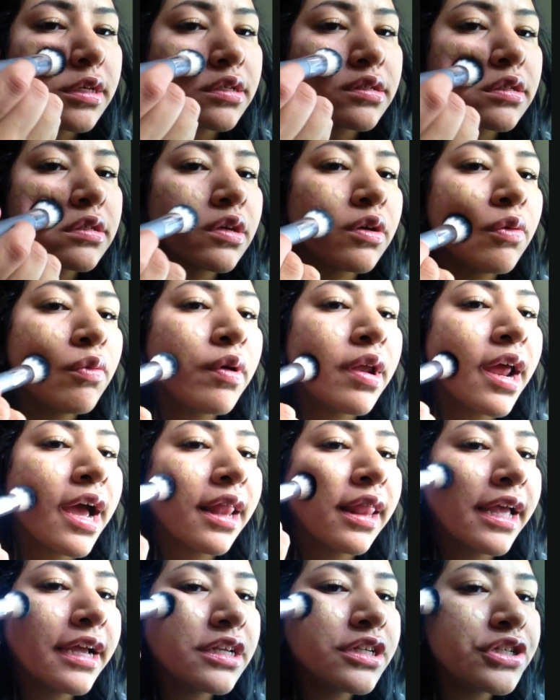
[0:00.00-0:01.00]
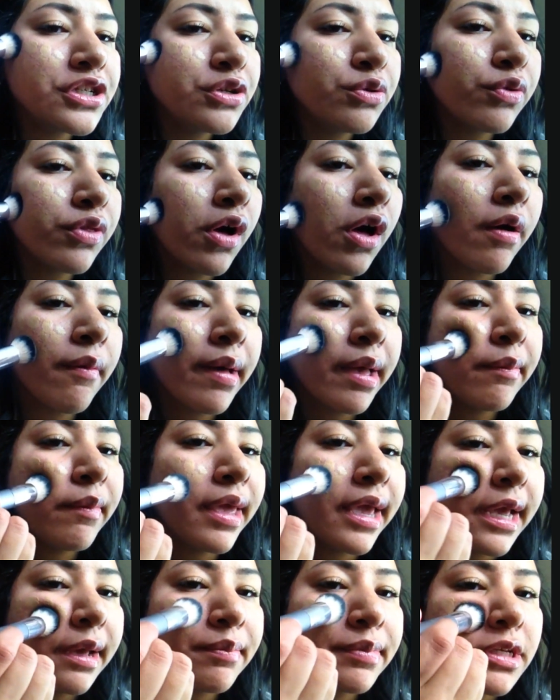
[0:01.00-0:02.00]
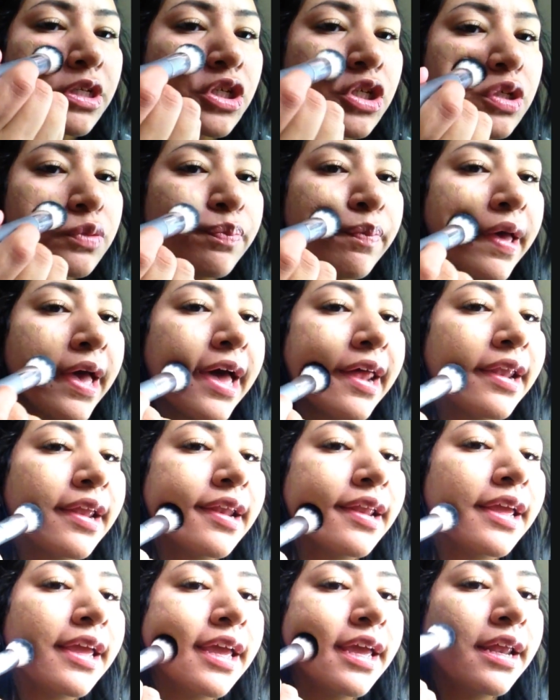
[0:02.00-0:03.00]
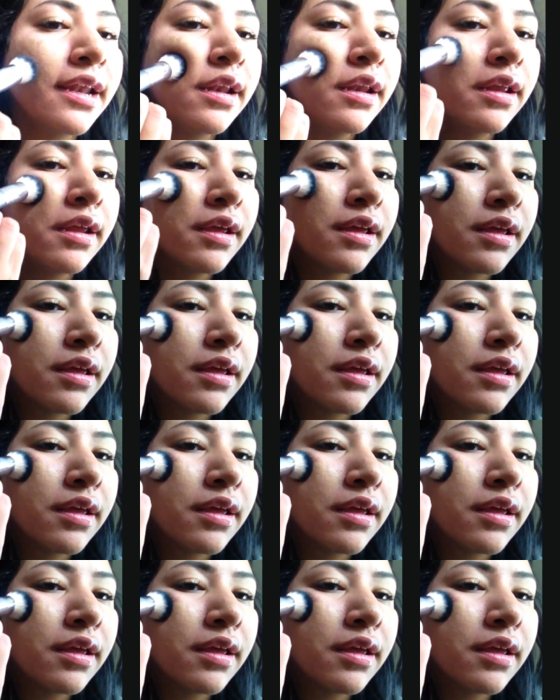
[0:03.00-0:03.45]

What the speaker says: So what I like to do with all my makeup is just pat it in.